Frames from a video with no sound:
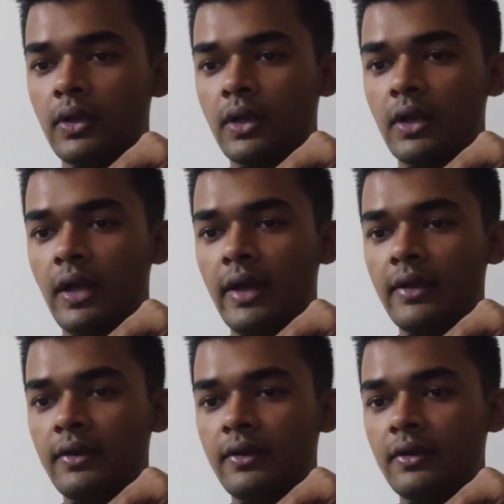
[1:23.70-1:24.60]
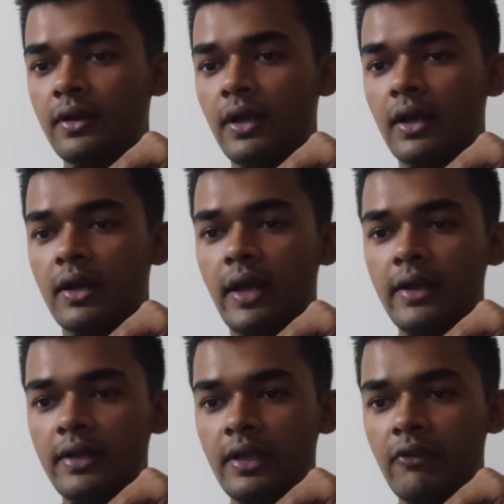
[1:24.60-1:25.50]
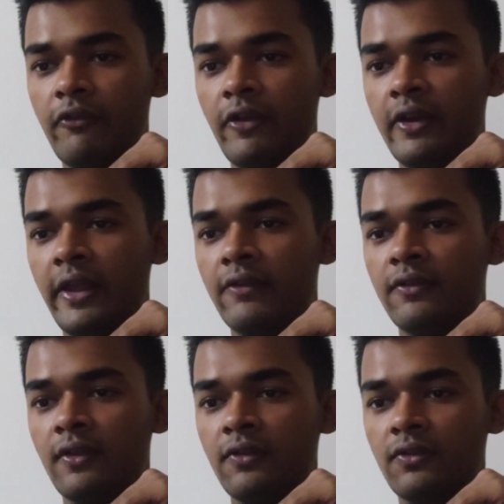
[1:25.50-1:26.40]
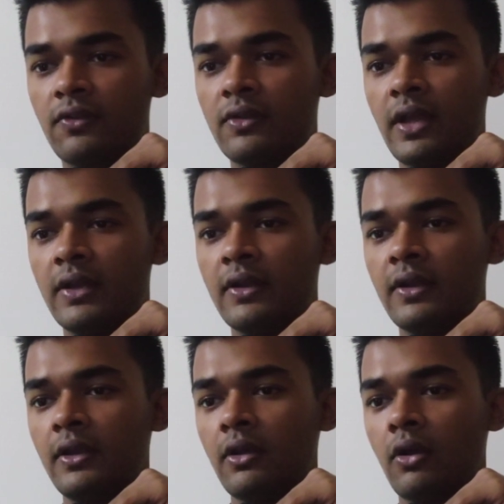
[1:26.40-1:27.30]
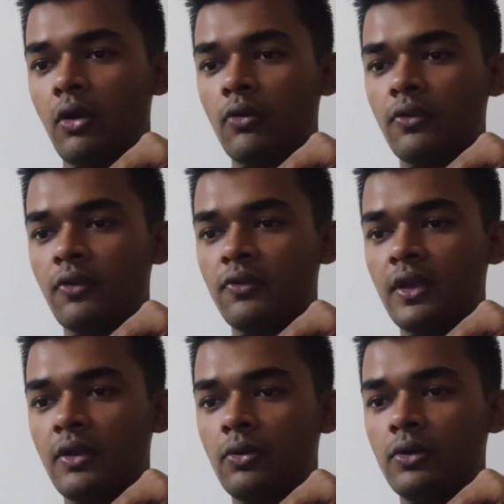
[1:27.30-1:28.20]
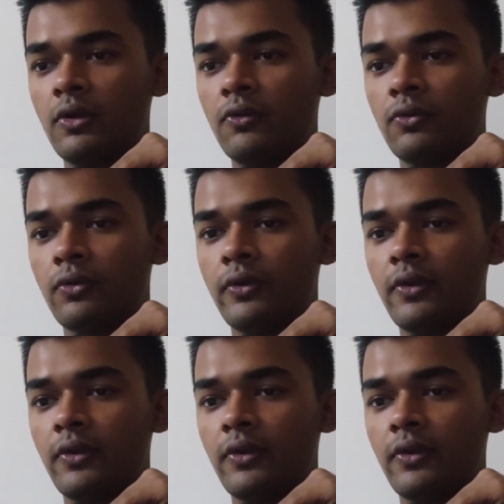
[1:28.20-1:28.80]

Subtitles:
A clientele effect exists that causes stakeholders to